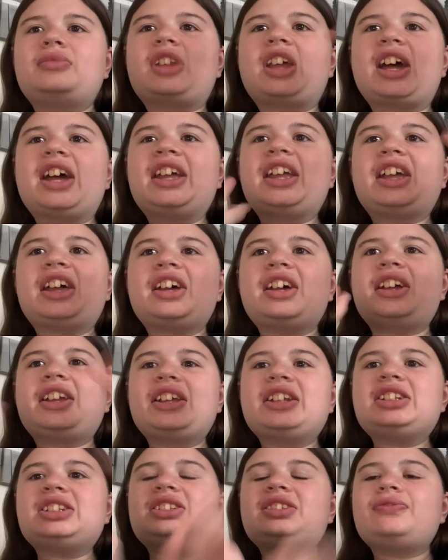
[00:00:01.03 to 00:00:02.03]
Hi
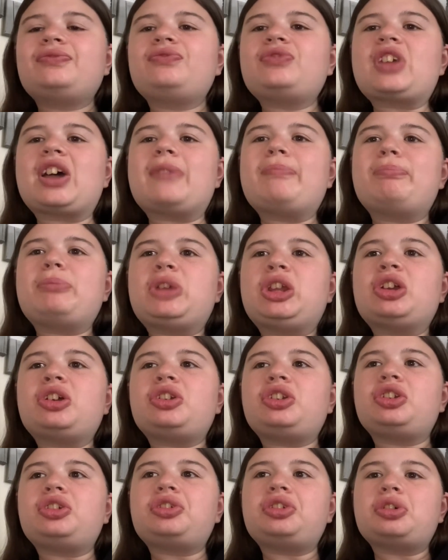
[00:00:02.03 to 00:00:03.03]
guys, haven't been on
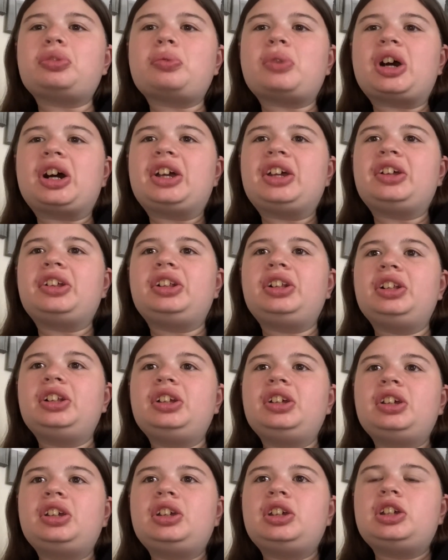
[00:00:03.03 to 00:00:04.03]
here in a while.
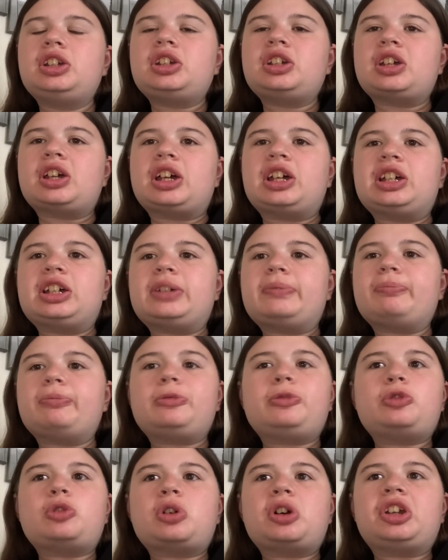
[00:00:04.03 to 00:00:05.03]

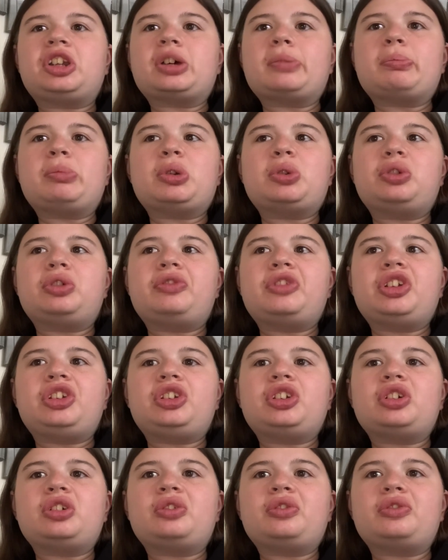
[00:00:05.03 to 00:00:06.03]
Thought I'd upload a
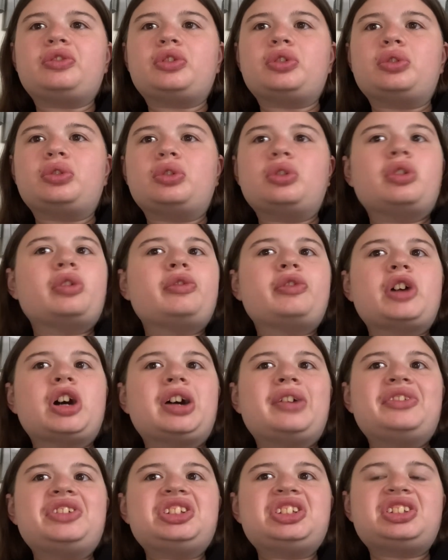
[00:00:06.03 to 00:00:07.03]
video for
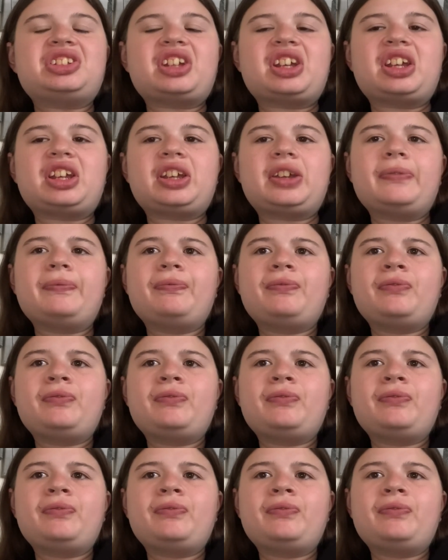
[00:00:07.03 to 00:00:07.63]
Father's Day.